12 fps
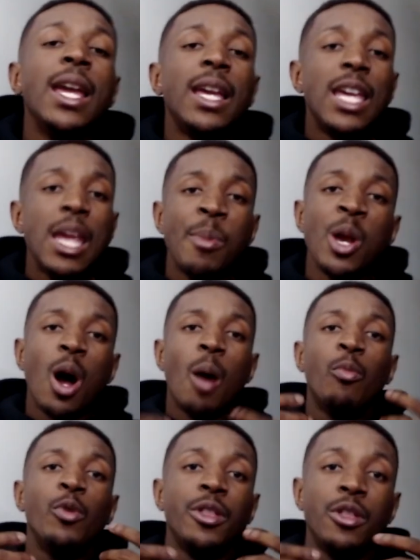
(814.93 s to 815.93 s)
keeping
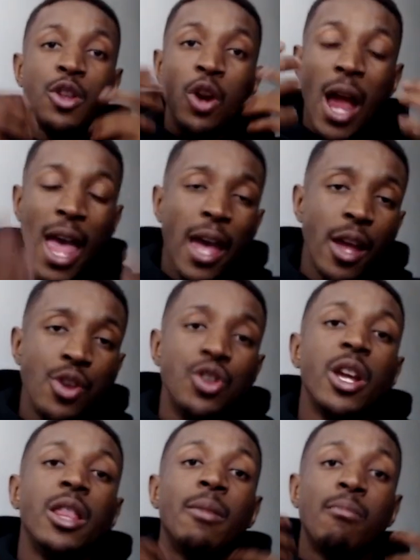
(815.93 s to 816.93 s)
up with your edge
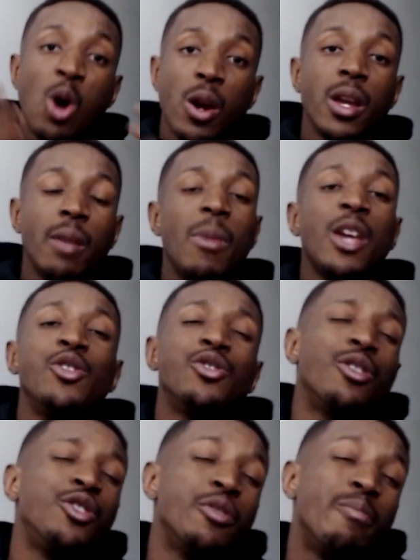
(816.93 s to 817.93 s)
in the market, making
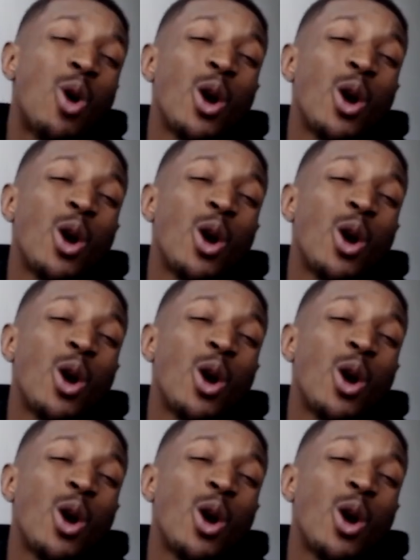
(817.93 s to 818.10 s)
sure that